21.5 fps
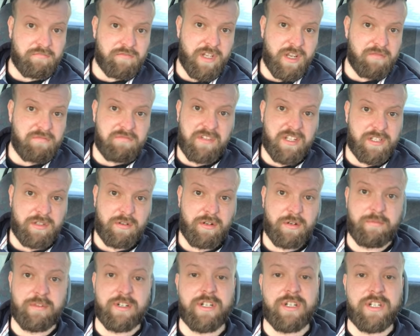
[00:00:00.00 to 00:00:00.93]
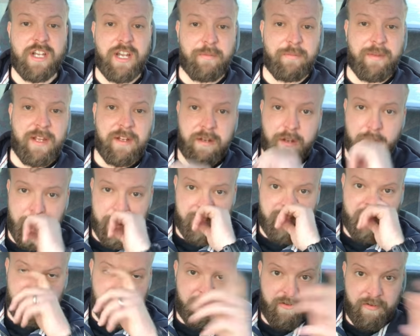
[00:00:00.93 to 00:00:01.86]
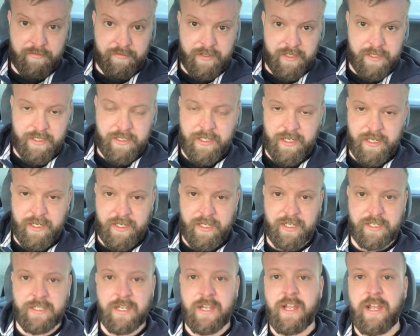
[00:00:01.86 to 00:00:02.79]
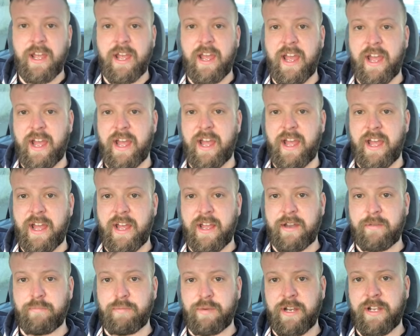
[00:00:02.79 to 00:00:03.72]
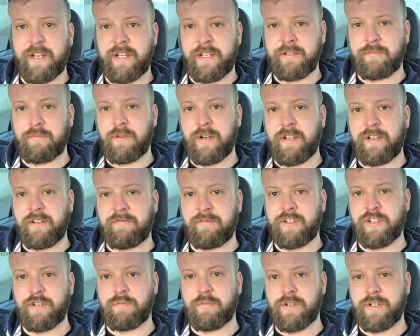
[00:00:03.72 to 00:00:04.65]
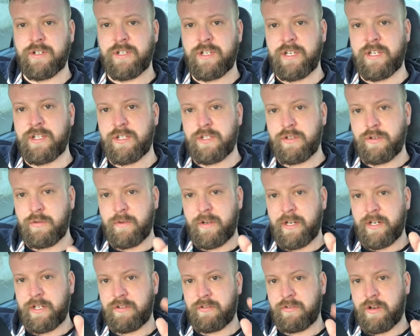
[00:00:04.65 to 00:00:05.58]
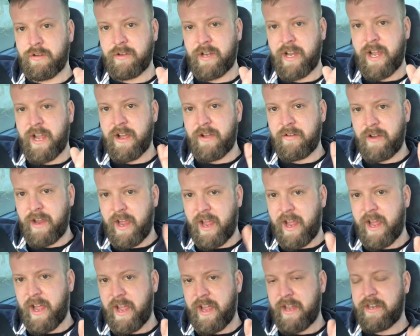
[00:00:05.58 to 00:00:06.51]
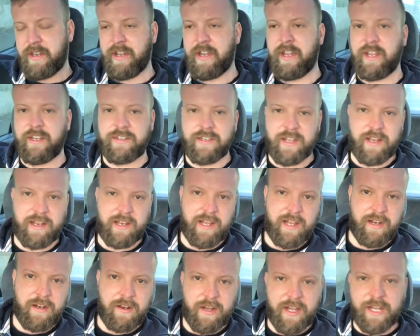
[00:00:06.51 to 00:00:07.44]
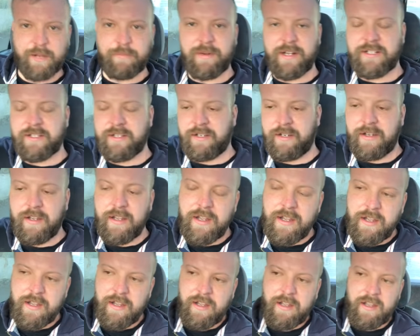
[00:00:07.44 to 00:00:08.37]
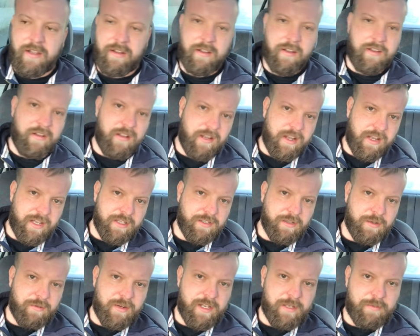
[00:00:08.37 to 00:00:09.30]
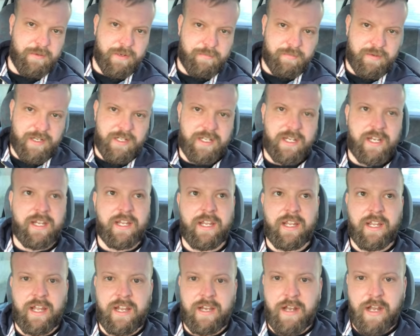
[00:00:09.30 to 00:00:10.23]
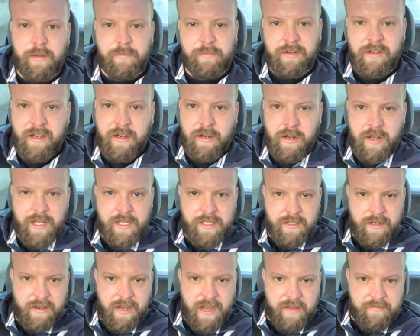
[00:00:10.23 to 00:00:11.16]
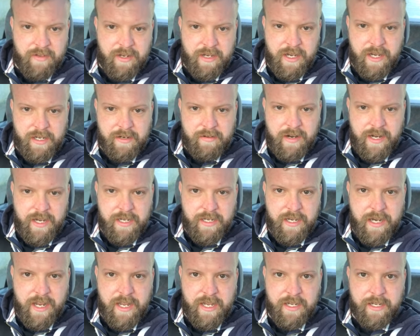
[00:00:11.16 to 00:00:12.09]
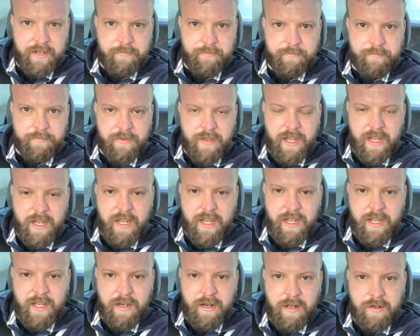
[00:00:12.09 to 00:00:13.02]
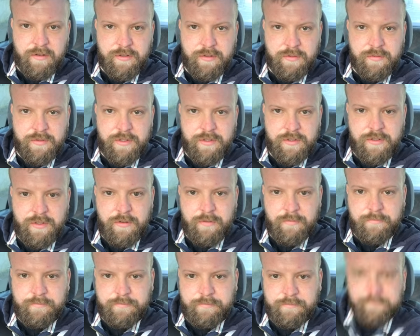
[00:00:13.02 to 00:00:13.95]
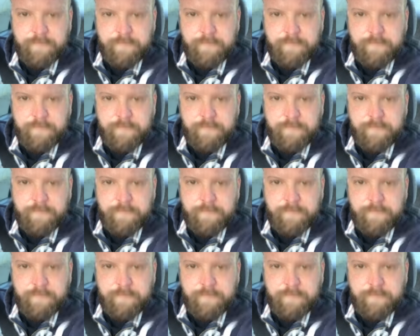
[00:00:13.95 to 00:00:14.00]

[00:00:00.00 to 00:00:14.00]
So that's all I wanted to chat about, guys. Feel free to share this, and please, while you've just watched this, just quickly scroll down and hit that like button. As always, we appreciate it, and I hope you guys are having a great day, and I'll talk to you soon.